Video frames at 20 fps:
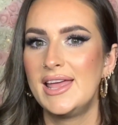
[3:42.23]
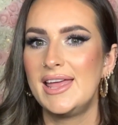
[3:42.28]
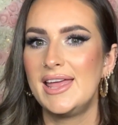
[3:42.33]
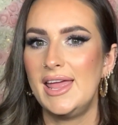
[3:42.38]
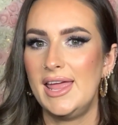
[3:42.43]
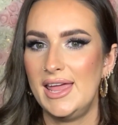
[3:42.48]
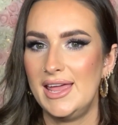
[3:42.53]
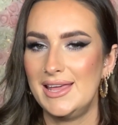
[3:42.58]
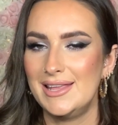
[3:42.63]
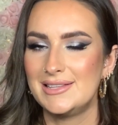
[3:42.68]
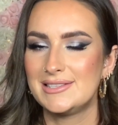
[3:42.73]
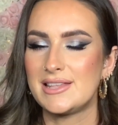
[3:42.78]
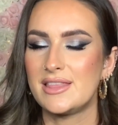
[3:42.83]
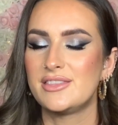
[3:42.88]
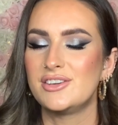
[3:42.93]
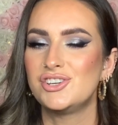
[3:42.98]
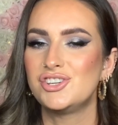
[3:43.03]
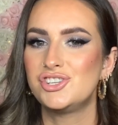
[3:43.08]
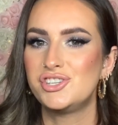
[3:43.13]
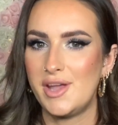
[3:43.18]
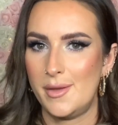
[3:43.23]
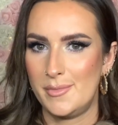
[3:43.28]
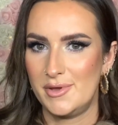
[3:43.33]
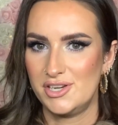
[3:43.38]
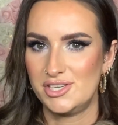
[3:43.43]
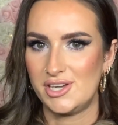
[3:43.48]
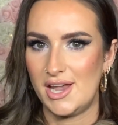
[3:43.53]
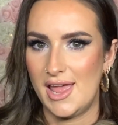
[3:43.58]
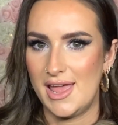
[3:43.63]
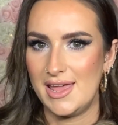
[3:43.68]
is the shimmer
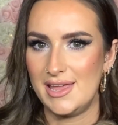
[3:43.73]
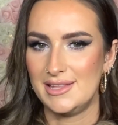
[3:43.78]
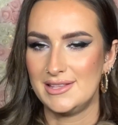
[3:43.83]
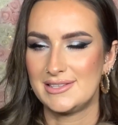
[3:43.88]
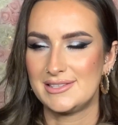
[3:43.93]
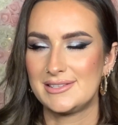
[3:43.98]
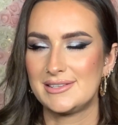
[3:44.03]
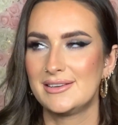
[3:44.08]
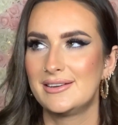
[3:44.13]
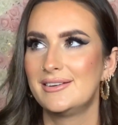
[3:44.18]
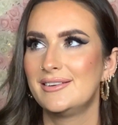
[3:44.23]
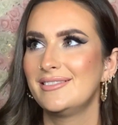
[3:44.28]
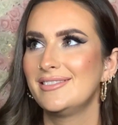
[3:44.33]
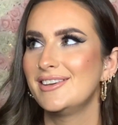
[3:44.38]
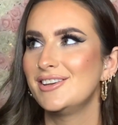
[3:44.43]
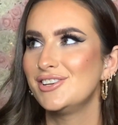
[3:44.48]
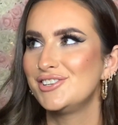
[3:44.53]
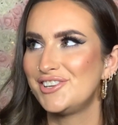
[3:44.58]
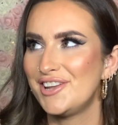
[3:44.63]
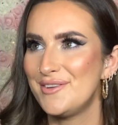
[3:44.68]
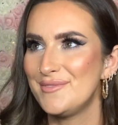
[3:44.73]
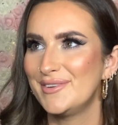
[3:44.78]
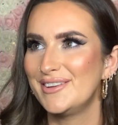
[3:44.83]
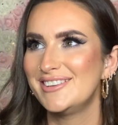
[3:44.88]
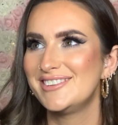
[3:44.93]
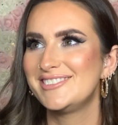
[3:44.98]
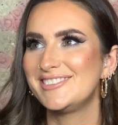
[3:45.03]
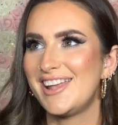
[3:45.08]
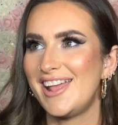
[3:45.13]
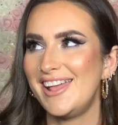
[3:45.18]
shades. The shimmer
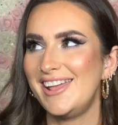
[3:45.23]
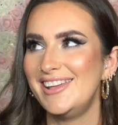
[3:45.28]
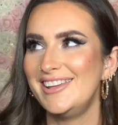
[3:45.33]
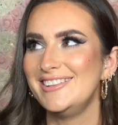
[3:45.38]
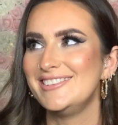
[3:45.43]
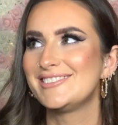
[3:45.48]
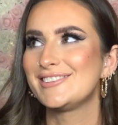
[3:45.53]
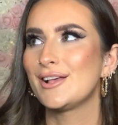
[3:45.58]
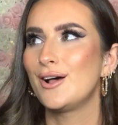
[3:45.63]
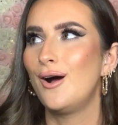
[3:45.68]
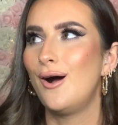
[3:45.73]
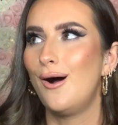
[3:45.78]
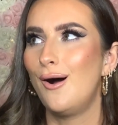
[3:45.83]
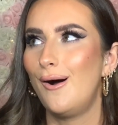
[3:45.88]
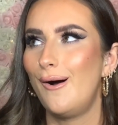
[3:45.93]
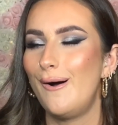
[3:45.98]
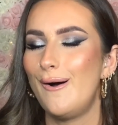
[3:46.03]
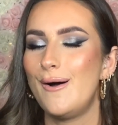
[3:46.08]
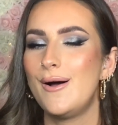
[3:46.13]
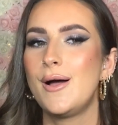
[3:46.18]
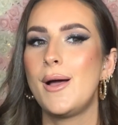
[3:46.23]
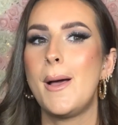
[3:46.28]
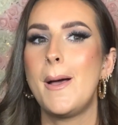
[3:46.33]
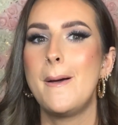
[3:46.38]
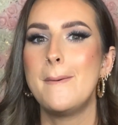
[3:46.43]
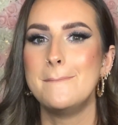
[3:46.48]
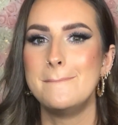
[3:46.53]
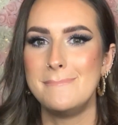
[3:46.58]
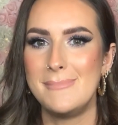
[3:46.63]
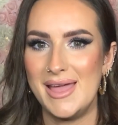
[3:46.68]
shades are
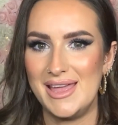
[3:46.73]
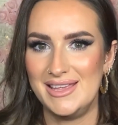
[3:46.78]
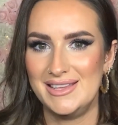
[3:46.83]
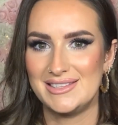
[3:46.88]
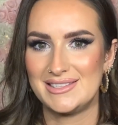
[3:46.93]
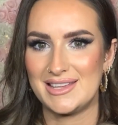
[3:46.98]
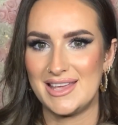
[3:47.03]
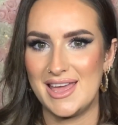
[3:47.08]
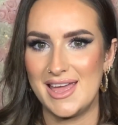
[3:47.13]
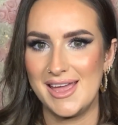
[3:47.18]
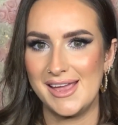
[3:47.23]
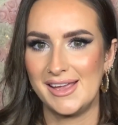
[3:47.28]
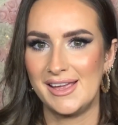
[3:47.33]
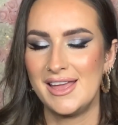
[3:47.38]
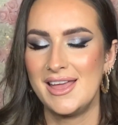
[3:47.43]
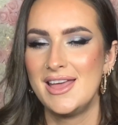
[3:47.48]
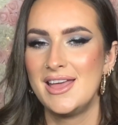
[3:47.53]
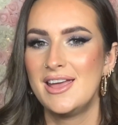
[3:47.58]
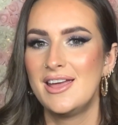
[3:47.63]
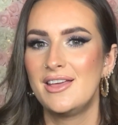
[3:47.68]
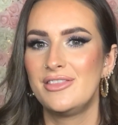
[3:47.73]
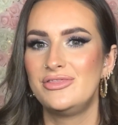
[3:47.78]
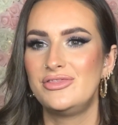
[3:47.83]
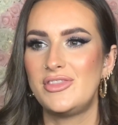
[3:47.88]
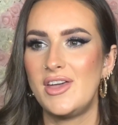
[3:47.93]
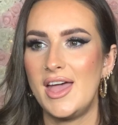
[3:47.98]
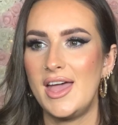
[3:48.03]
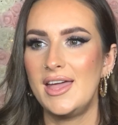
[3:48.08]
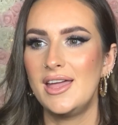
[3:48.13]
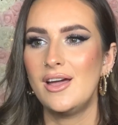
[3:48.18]
amazing.
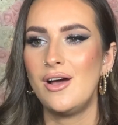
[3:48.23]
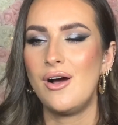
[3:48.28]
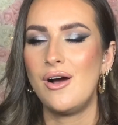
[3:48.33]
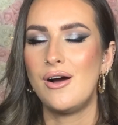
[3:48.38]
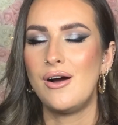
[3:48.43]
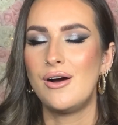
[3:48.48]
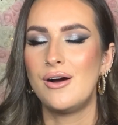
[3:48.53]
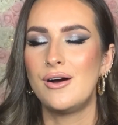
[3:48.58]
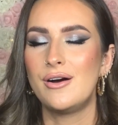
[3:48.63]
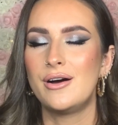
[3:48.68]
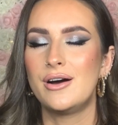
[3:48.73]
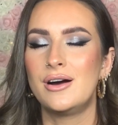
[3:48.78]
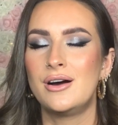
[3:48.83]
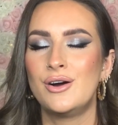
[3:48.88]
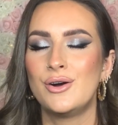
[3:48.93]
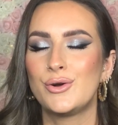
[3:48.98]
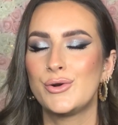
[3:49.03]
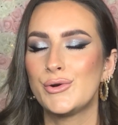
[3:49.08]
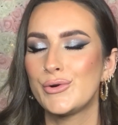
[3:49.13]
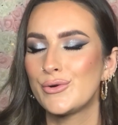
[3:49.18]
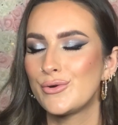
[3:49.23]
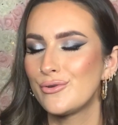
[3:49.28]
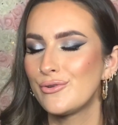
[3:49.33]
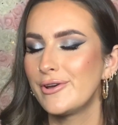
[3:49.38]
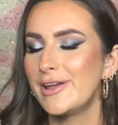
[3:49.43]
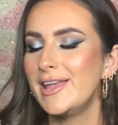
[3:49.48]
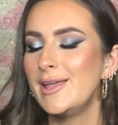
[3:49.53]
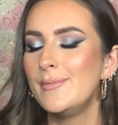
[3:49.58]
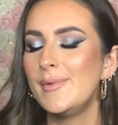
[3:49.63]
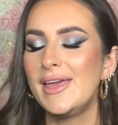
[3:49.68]
They are
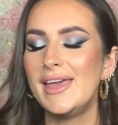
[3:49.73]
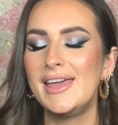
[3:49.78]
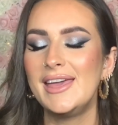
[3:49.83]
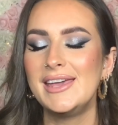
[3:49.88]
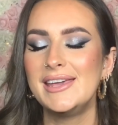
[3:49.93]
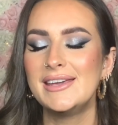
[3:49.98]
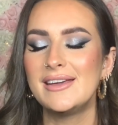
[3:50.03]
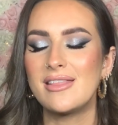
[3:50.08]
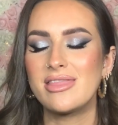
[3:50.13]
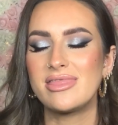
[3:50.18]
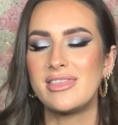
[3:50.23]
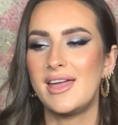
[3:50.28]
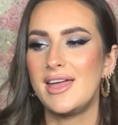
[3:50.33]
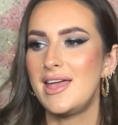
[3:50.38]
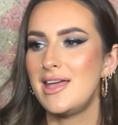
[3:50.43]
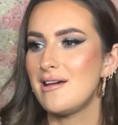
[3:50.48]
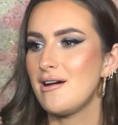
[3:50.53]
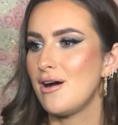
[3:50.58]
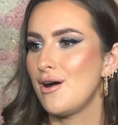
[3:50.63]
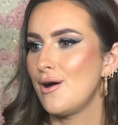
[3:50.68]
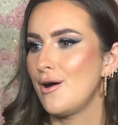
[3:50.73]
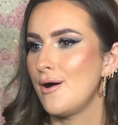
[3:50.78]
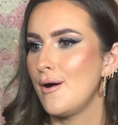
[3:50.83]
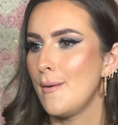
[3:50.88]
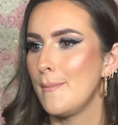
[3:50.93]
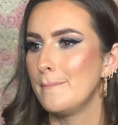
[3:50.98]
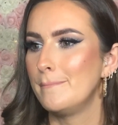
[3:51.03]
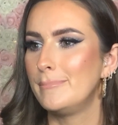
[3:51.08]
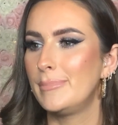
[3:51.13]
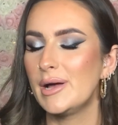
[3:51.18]
creamy, they are
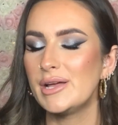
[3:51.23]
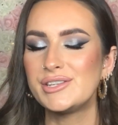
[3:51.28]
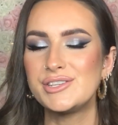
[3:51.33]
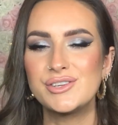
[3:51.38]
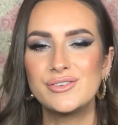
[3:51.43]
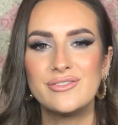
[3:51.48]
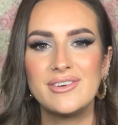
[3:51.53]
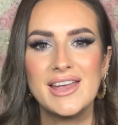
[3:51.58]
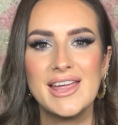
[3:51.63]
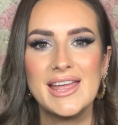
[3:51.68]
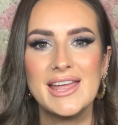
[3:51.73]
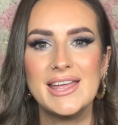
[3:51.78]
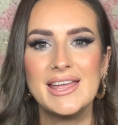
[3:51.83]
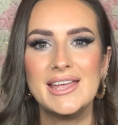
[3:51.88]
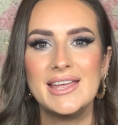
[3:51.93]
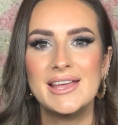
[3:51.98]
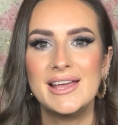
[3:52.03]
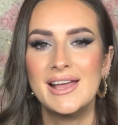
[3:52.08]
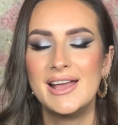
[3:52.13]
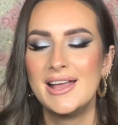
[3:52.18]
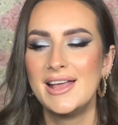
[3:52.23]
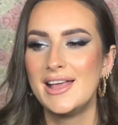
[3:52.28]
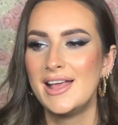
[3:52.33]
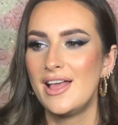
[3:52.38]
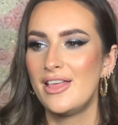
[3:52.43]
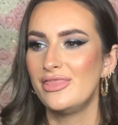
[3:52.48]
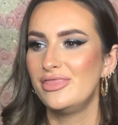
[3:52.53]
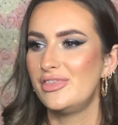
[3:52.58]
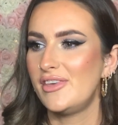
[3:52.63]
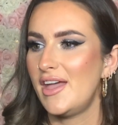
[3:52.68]
buttery,
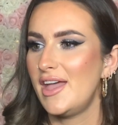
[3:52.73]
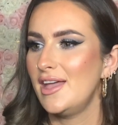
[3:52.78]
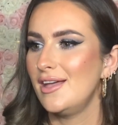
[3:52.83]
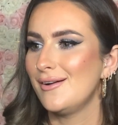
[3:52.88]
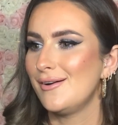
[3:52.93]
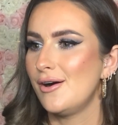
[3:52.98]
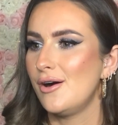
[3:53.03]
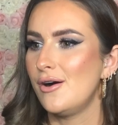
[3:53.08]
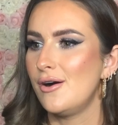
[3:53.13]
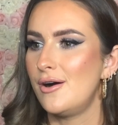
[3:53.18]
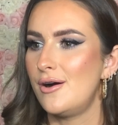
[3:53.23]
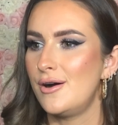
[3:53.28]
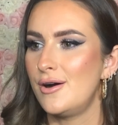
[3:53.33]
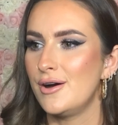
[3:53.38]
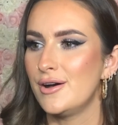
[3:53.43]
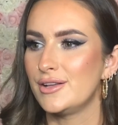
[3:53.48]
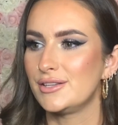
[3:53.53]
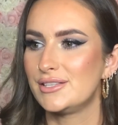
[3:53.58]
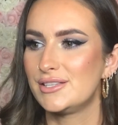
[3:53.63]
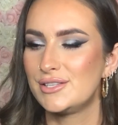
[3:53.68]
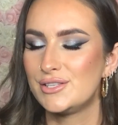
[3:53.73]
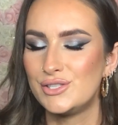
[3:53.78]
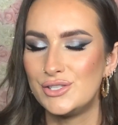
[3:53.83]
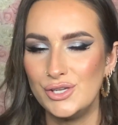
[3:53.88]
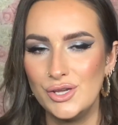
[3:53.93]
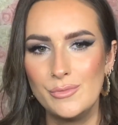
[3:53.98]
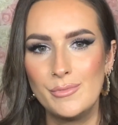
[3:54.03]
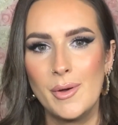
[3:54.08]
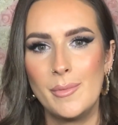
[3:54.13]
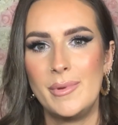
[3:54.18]
they are
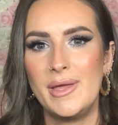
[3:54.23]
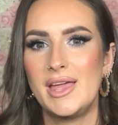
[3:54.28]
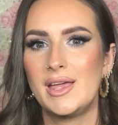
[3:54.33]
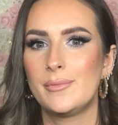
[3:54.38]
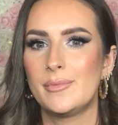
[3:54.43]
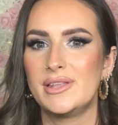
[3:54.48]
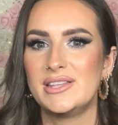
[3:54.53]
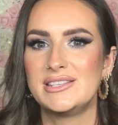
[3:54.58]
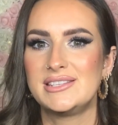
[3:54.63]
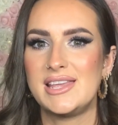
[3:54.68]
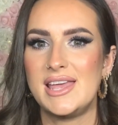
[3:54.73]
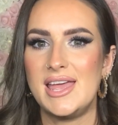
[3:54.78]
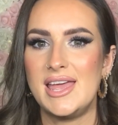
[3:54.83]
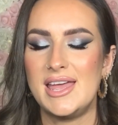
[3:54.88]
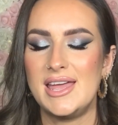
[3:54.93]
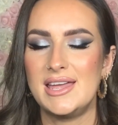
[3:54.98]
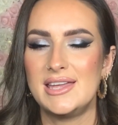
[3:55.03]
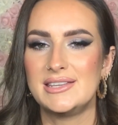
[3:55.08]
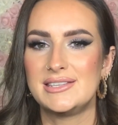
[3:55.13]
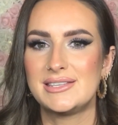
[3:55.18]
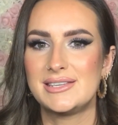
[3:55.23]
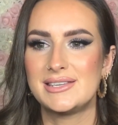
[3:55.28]
super pigmented,